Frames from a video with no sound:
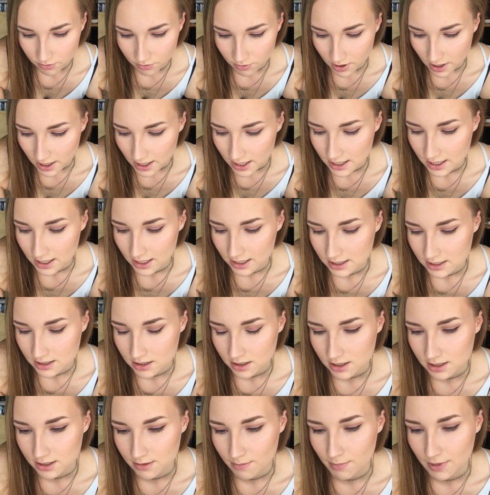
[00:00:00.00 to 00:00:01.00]
Right, this
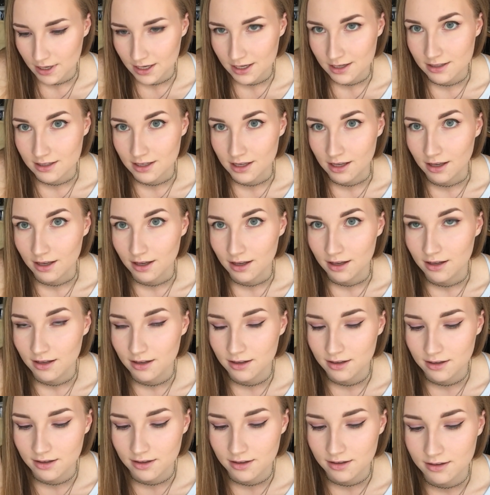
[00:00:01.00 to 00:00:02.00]
looks amazing.
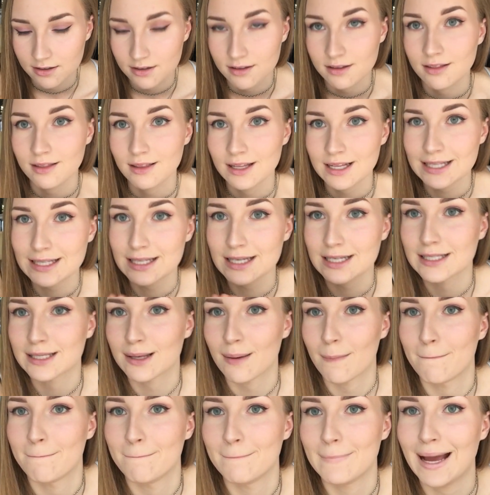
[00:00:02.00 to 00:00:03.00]
This looks
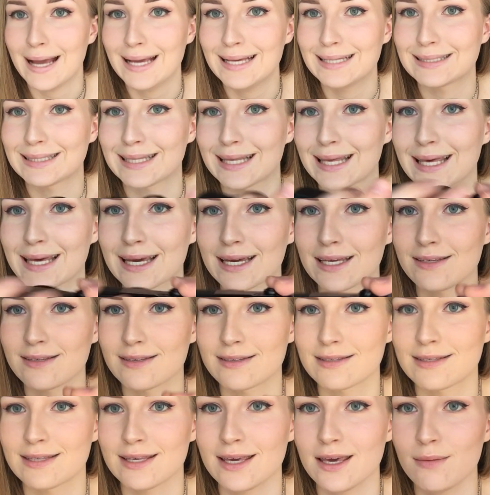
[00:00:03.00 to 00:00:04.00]
amazing. Can you
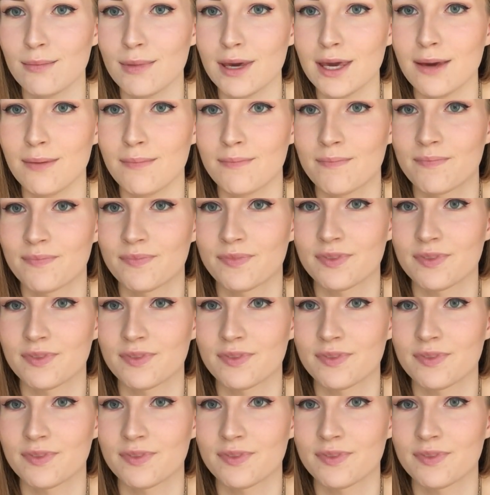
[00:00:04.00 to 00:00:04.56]
see me?